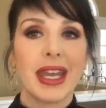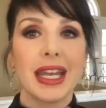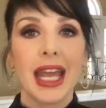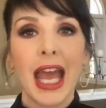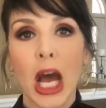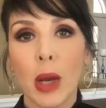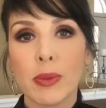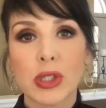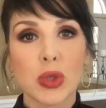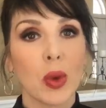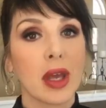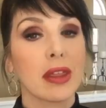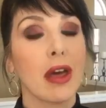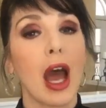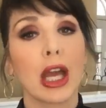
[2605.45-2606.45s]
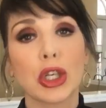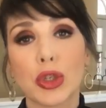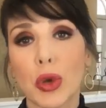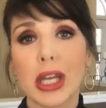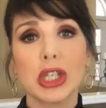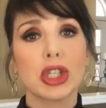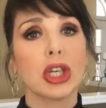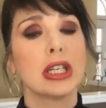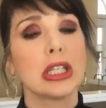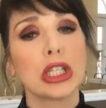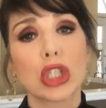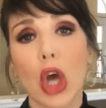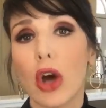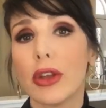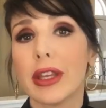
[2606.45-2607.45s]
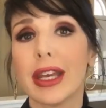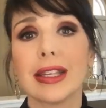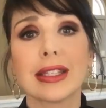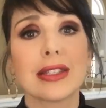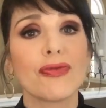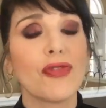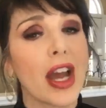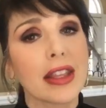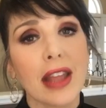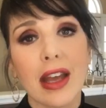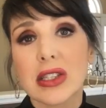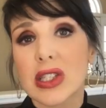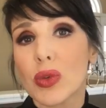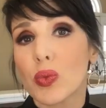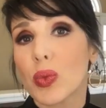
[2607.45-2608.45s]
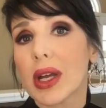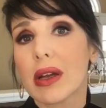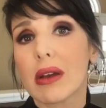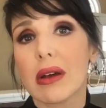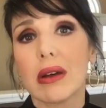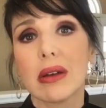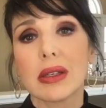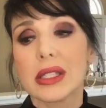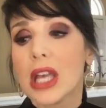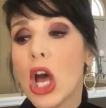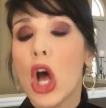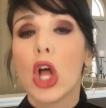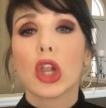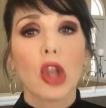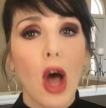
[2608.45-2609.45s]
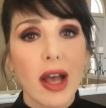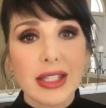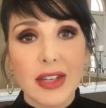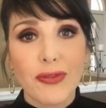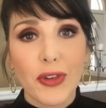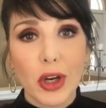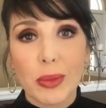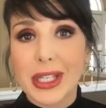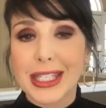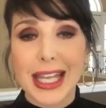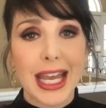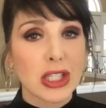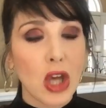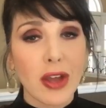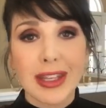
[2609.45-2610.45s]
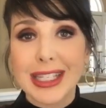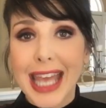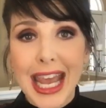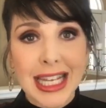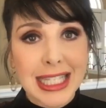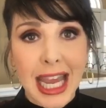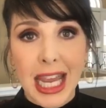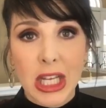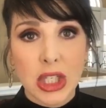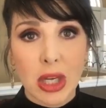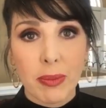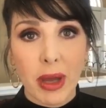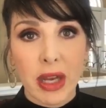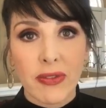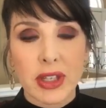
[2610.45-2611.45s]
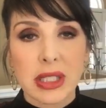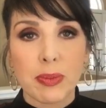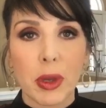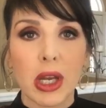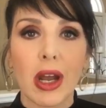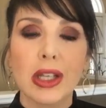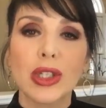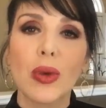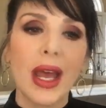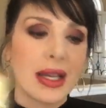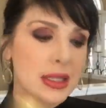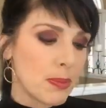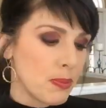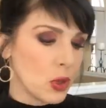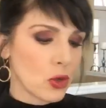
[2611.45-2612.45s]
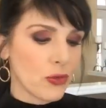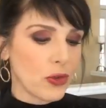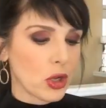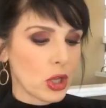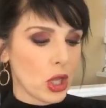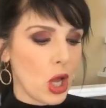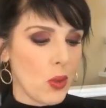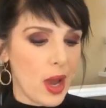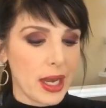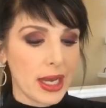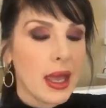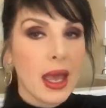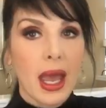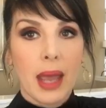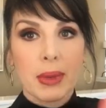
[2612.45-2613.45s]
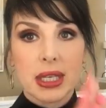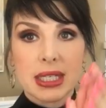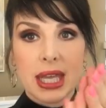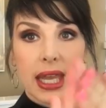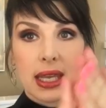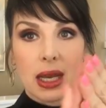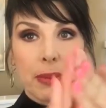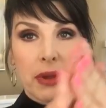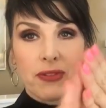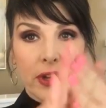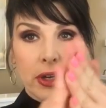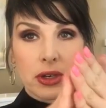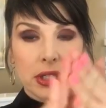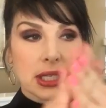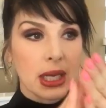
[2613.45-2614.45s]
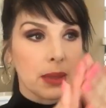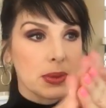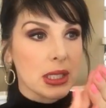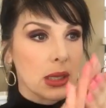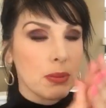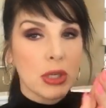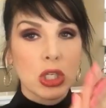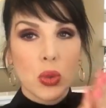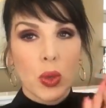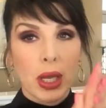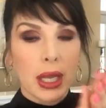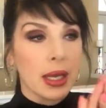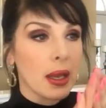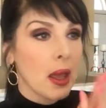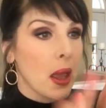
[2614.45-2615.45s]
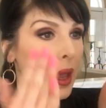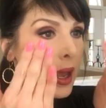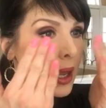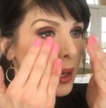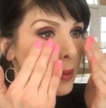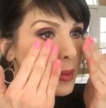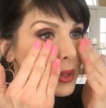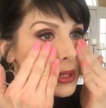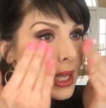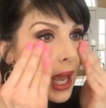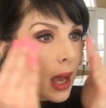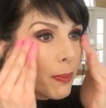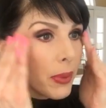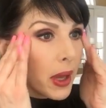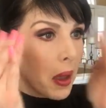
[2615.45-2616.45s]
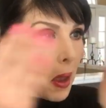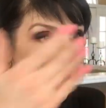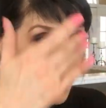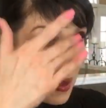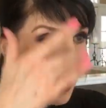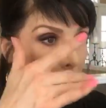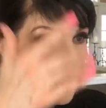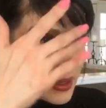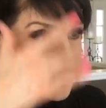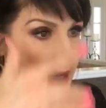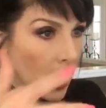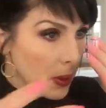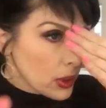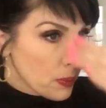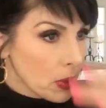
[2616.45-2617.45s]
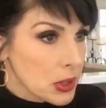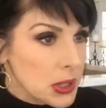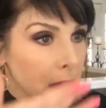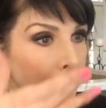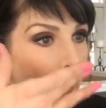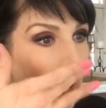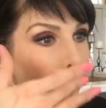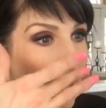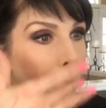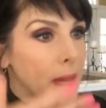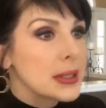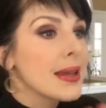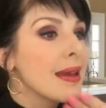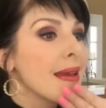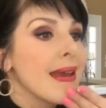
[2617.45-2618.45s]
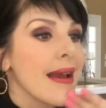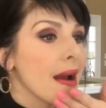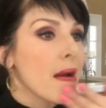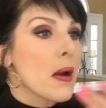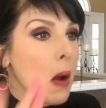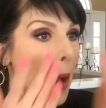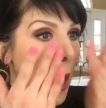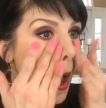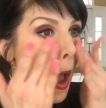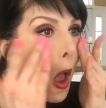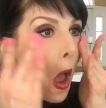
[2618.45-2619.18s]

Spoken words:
It helps with hydration, dullness, fine lines and wrinkles, loss of firmness. It has all these anti-aging benefits, but it also has a beautiful glow on it. I'm gonna take it on my fingertips in between, and I'm gonna tap it down the bridge of the nose here.